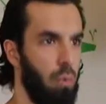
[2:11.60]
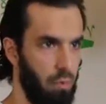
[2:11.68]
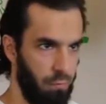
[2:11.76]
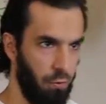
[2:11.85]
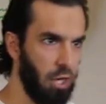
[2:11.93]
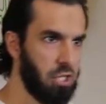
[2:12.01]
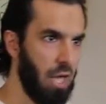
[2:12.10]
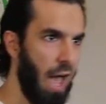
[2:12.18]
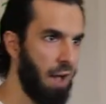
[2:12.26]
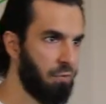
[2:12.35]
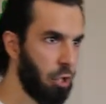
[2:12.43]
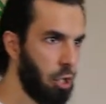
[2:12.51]
first,
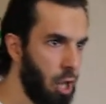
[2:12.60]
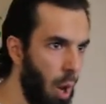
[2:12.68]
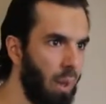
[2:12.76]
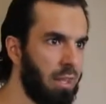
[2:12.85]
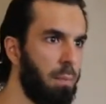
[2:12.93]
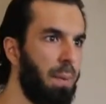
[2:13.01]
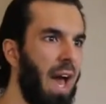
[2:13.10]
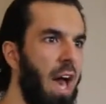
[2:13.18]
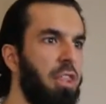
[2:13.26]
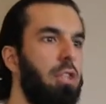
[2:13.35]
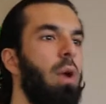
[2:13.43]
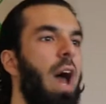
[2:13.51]
after knowing the
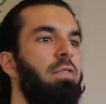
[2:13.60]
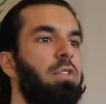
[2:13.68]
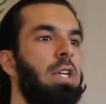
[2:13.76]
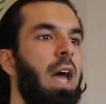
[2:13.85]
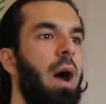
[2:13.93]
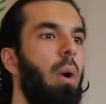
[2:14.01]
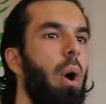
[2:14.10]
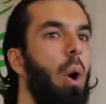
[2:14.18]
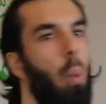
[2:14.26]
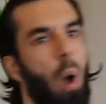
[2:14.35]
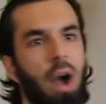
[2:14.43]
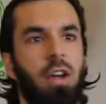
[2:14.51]
path, you have to
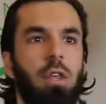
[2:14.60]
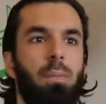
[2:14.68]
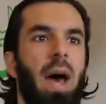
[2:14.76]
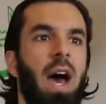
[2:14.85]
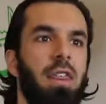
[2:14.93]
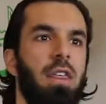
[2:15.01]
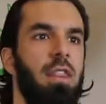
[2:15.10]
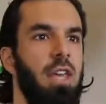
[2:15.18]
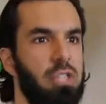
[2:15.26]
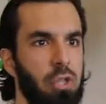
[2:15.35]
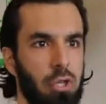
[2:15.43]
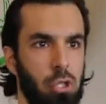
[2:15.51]
now walk the path.
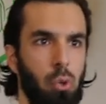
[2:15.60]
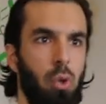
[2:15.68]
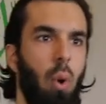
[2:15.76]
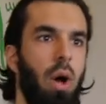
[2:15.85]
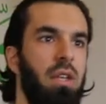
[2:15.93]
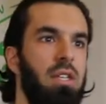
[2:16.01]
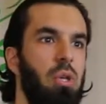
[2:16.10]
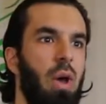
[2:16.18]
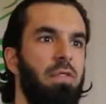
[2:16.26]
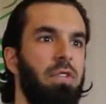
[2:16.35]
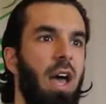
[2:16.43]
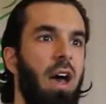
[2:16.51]
These are the two qualities you
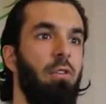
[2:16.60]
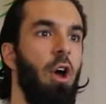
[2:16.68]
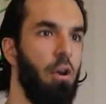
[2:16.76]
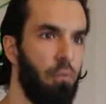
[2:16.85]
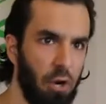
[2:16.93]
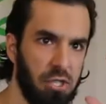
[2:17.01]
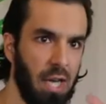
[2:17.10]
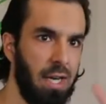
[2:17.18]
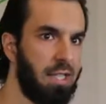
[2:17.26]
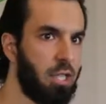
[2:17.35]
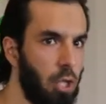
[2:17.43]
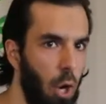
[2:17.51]
have to have. First, I
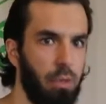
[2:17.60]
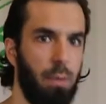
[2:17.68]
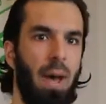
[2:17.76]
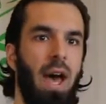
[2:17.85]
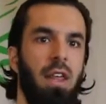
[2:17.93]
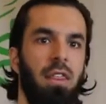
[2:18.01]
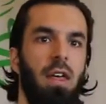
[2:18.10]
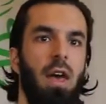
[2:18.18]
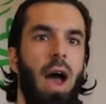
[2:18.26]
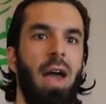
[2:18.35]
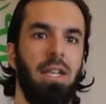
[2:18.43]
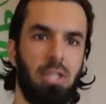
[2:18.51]
need to know the path.
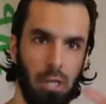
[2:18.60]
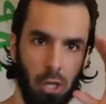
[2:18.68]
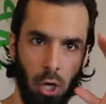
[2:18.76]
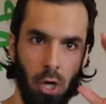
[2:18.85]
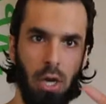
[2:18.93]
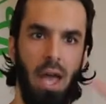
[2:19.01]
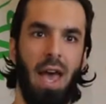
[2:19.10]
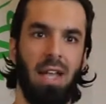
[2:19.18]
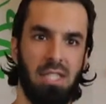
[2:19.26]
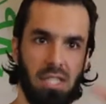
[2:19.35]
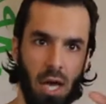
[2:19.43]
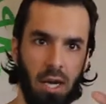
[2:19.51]
I need to learn and
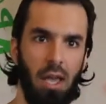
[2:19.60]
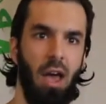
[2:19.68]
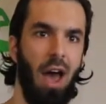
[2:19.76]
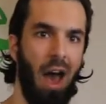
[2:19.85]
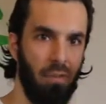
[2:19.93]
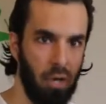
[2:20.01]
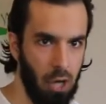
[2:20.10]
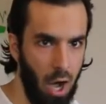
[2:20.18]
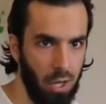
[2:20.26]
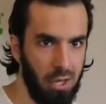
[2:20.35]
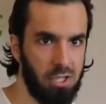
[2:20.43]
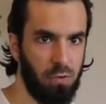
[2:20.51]
study, have a
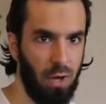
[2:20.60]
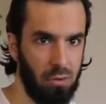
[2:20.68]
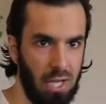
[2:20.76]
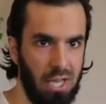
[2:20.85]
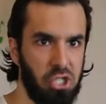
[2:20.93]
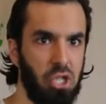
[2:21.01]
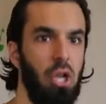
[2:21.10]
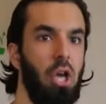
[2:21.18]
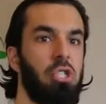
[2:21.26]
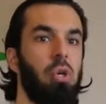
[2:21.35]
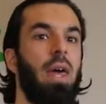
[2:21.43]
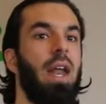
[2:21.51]
knowledge
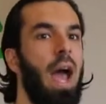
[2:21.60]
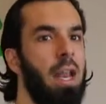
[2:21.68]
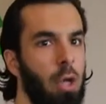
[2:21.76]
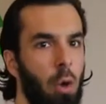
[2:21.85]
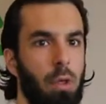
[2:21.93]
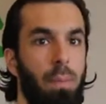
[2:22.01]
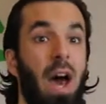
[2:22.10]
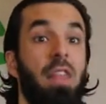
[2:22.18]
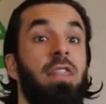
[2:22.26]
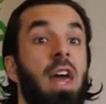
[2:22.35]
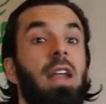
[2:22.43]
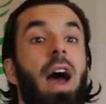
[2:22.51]
foundation so that I know the
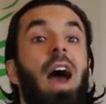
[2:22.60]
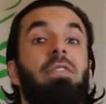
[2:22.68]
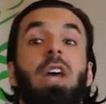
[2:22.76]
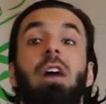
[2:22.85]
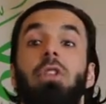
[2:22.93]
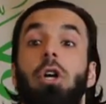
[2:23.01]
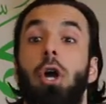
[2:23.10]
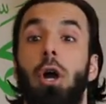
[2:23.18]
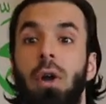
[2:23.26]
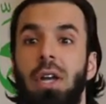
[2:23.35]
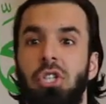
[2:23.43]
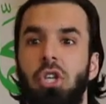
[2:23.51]
path. Then I have to have the
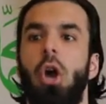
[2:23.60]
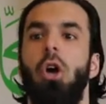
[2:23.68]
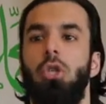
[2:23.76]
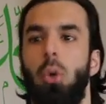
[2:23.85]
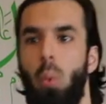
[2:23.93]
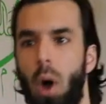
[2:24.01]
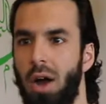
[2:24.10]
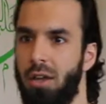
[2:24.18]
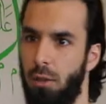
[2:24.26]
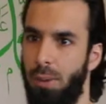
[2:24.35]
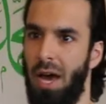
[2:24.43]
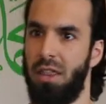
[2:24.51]
courage to walk
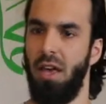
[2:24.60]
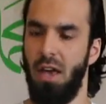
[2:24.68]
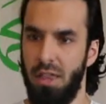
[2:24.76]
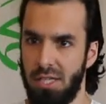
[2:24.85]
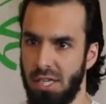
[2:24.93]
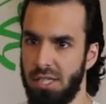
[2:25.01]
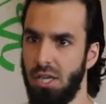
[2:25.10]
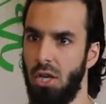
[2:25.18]
the path. This is